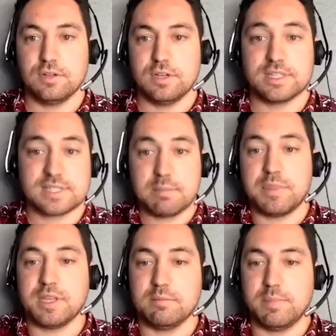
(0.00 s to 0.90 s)
It's
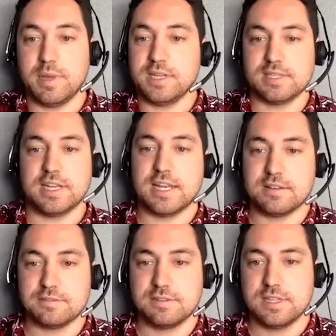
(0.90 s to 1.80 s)
something, but is it
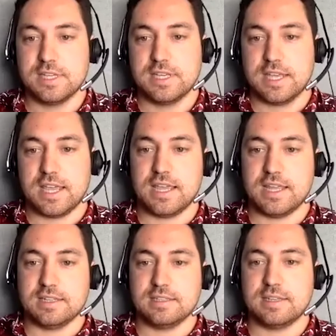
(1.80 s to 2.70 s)
enough?
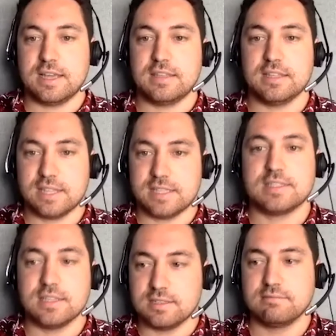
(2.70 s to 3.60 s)
And I think that's
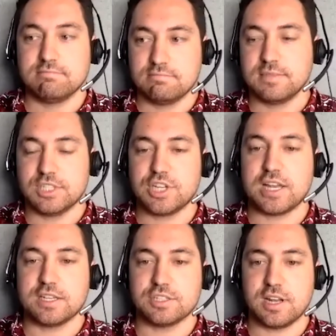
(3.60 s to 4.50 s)
the
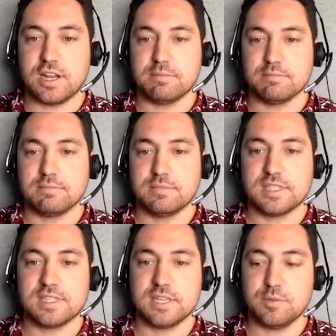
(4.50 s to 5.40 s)
challenge that I'm
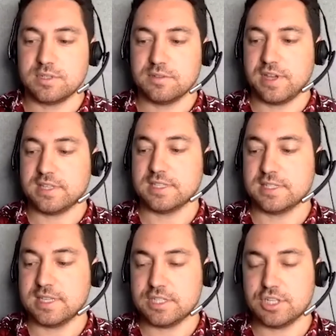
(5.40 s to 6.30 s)
continuing to face as a
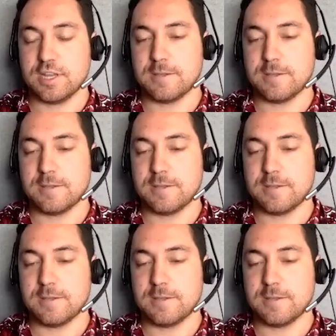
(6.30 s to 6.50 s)
teacher. Yeah.